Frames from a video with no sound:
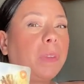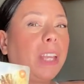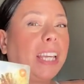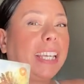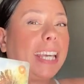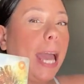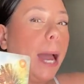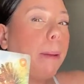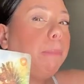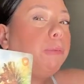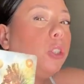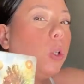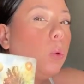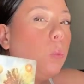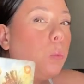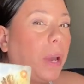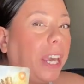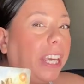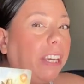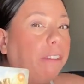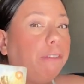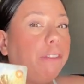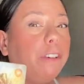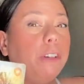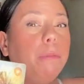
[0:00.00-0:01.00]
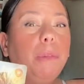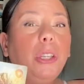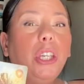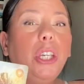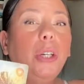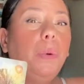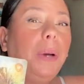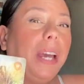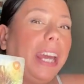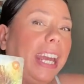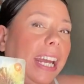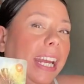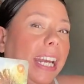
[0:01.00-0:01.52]
kept away from
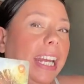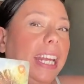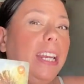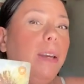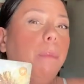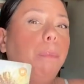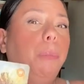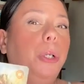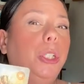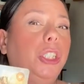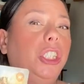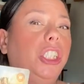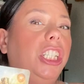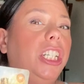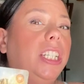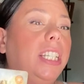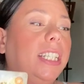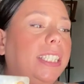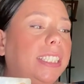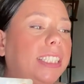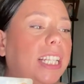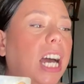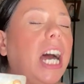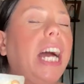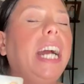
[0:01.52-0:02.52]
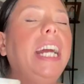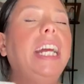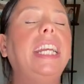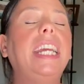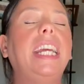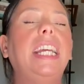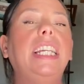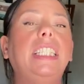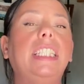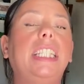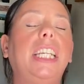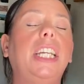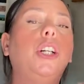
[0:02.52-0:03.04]
you, hidden, pushed to the side
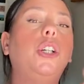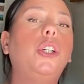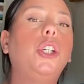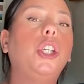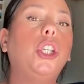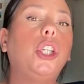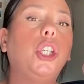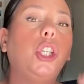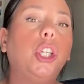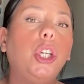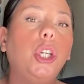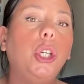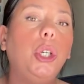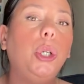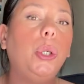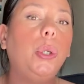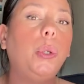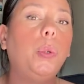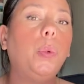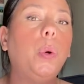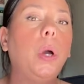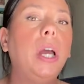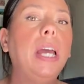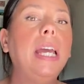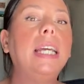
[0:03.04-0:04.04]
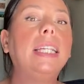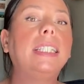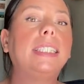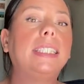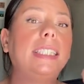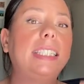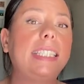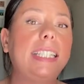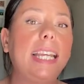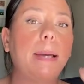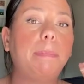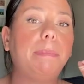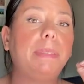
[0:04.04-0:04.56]
until you
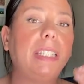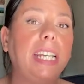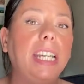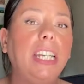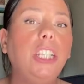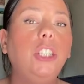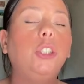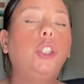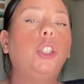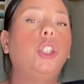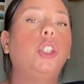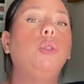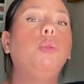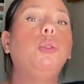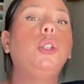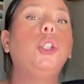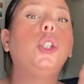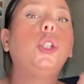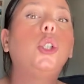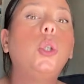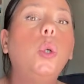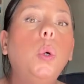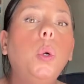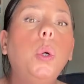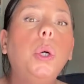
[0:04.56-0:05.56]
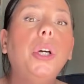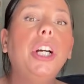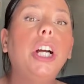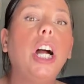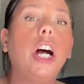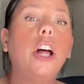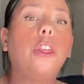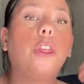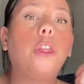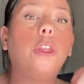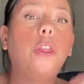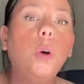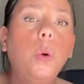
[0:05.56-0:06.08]
stepped into your
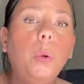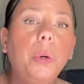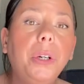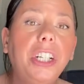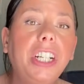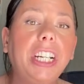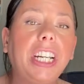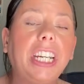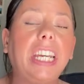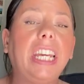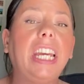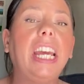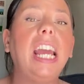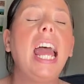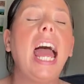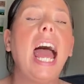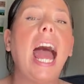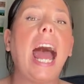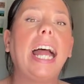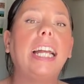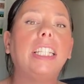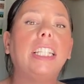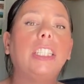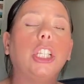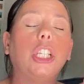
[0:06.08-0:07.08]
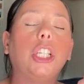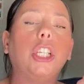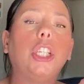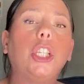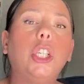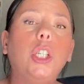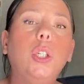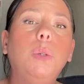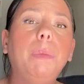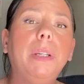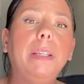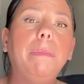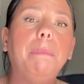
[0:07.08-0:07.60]
authority as a
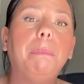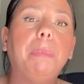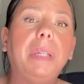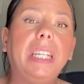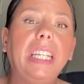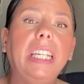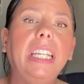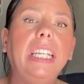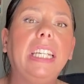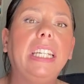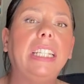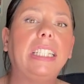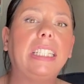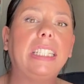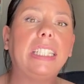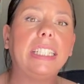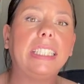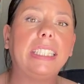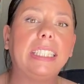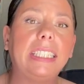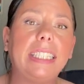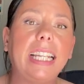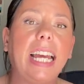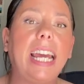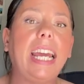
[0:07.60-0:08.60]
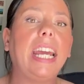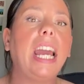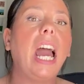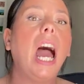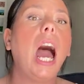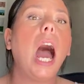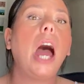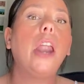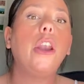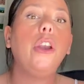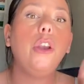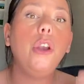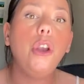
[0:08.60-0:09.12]
human being to say,
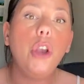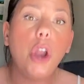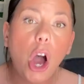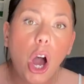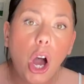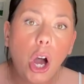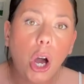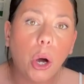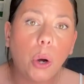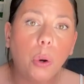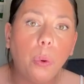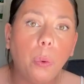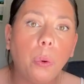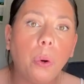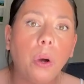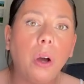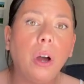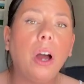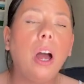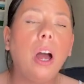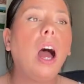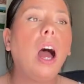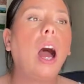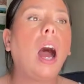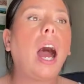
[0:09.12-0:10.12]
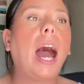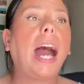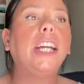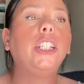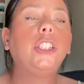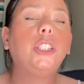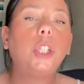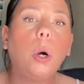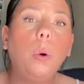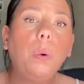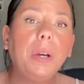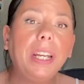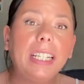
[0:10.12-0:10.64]
no, I
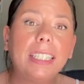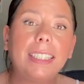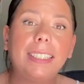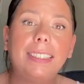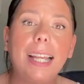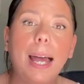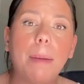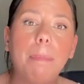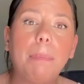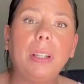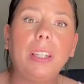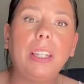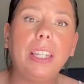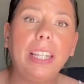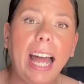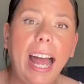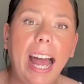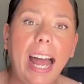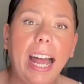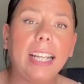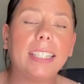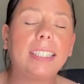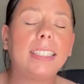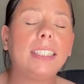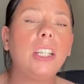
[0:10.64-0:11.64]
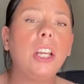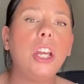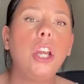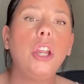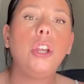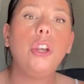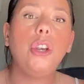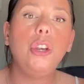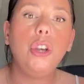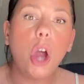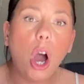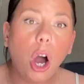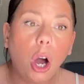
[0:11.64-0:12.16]
don't accept less.
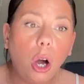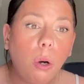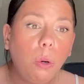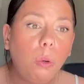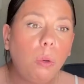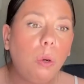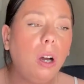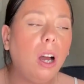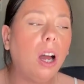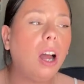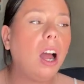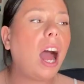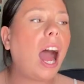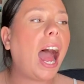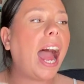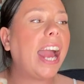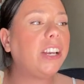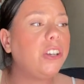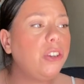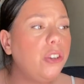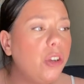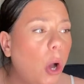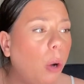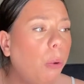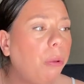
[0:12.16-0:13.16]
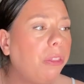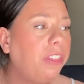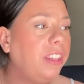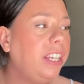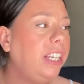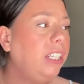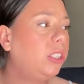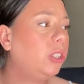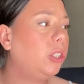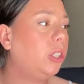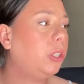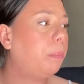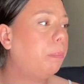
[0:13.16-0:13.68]
No, I know
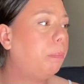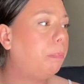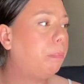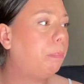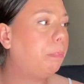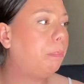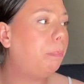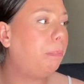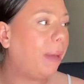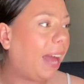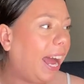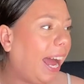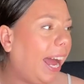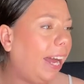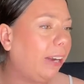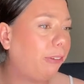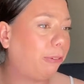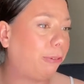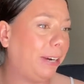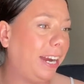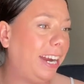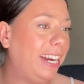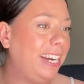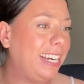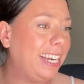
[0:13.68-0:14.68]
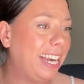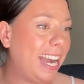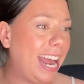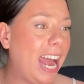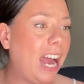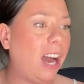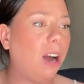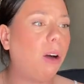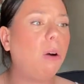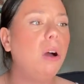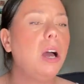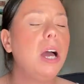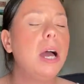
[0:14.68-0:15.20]
things look bad right
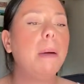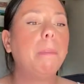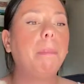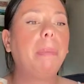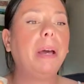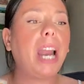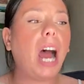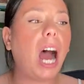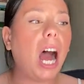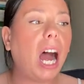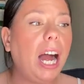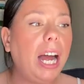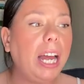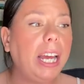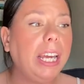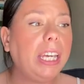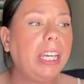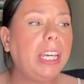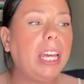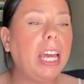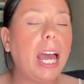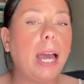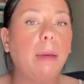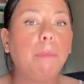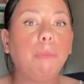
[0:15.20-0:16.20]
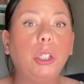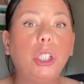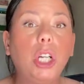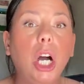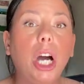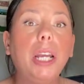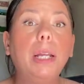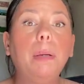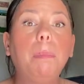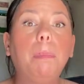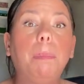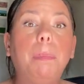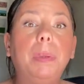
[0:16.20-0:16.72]
now, but I am
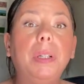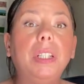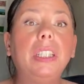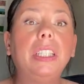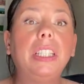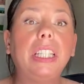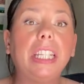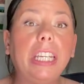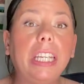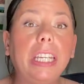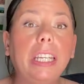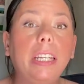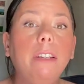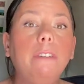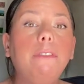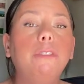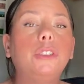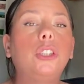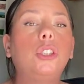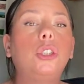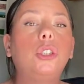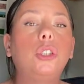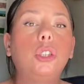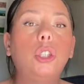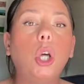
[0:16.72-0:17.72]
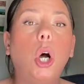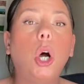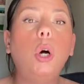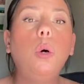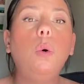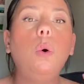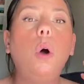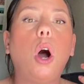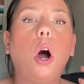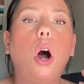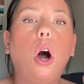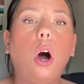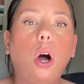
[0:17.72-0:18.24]
gonna believe so
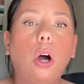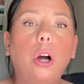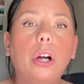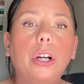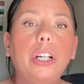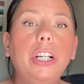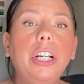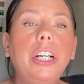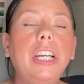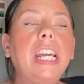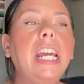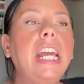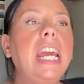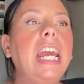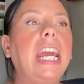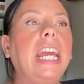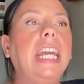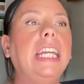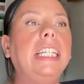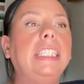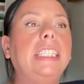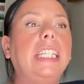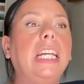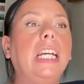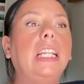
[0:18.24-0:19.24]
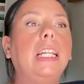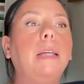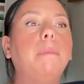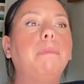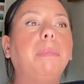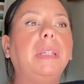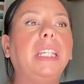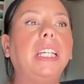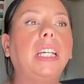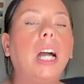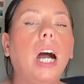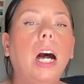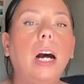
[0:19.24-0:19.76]
hard until it
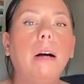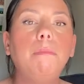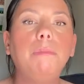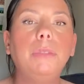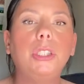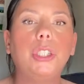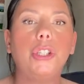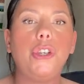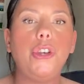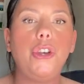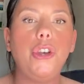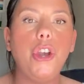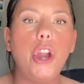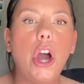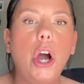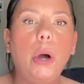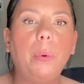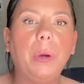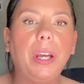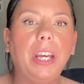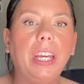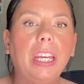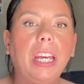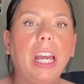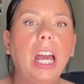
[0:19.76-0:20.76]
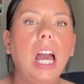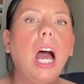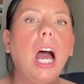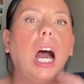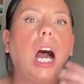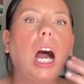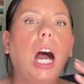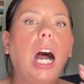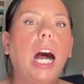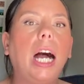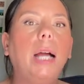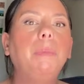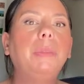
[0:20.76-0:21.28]
becomes a knowing.
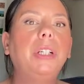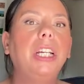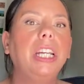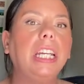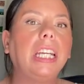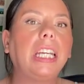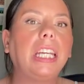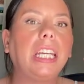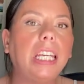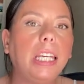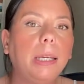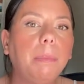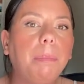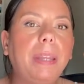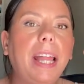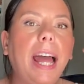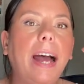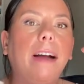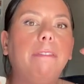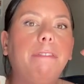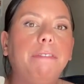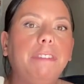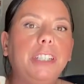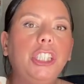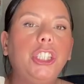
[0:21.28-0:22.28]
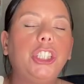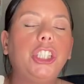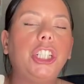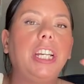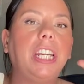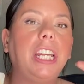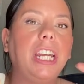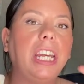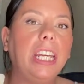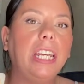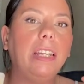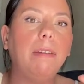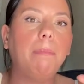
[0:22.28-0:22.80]
I'm going to keep that vision
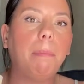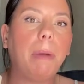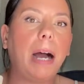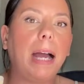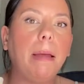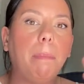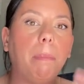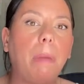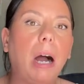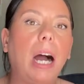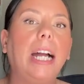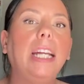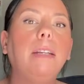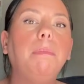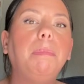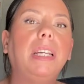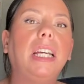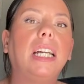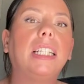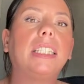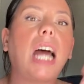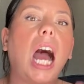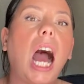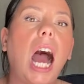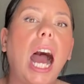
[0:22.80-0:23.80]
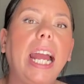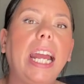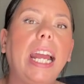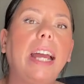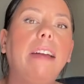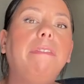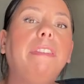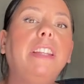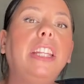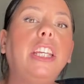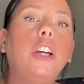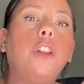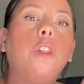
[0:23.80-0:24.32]
in my mind because I
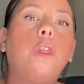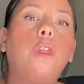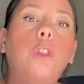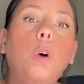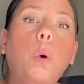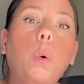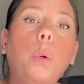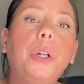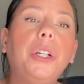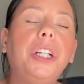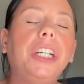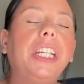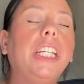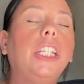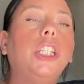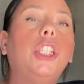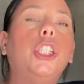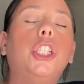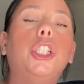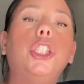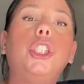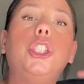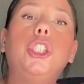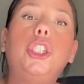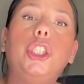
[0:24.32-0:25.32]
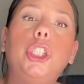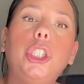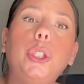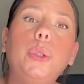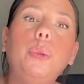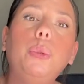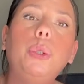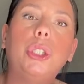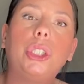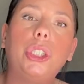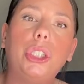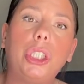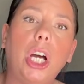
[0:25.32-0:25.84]
have the authority to do
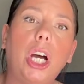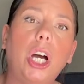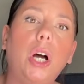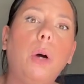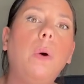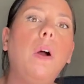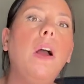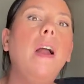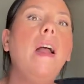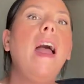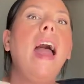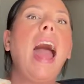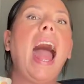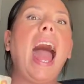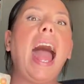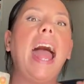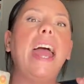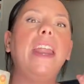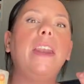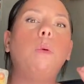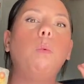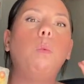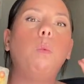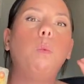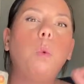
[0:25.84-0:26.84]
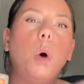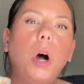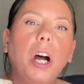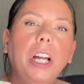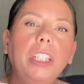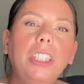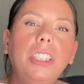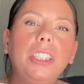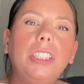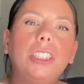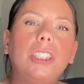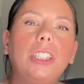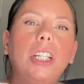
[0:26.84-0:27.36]
so. And
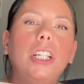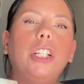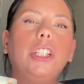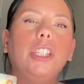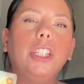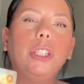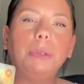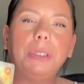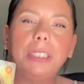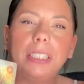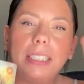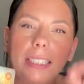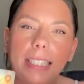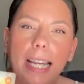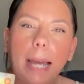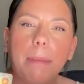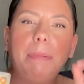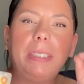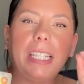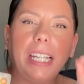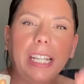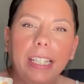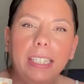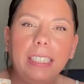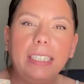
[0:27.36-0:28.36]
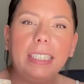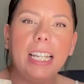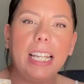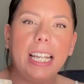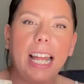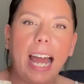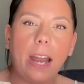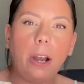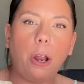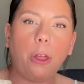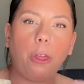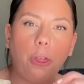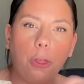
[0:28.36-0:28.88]
once you stepped into
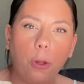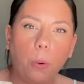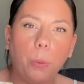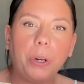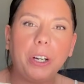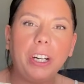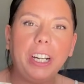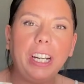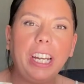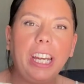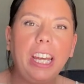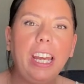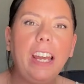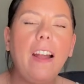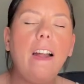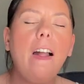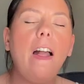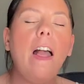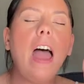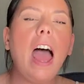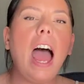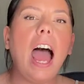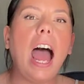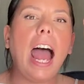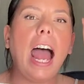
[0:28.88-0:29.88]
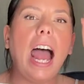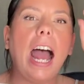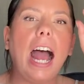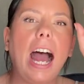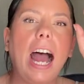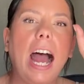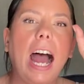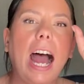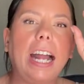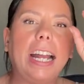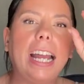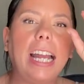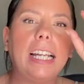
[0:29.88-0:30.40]
that authority,
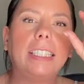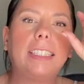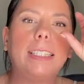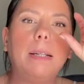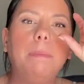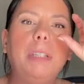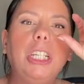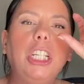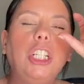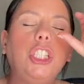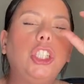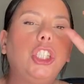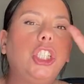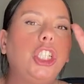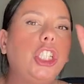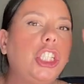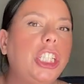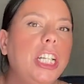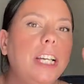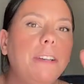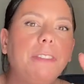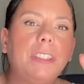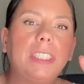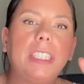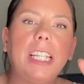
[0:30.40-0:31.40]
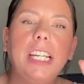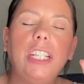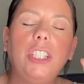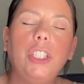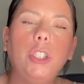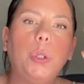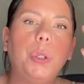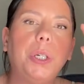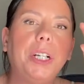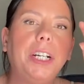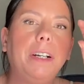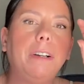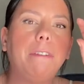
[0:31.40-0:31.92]
again, something shifts in
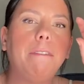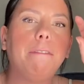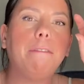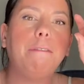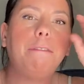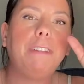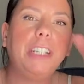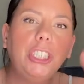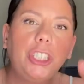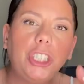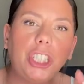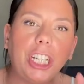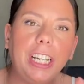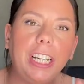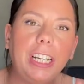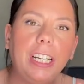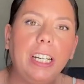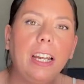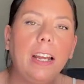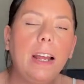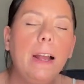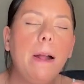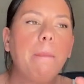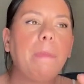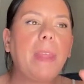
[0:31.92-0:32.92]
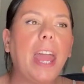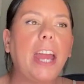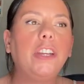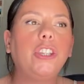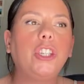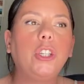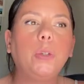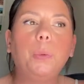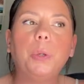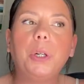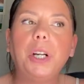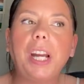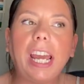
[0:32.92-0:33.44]
your vision and
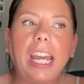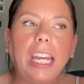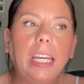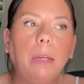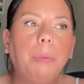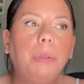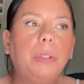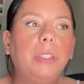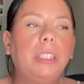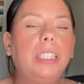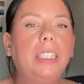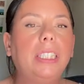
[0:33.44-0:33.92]
you were able to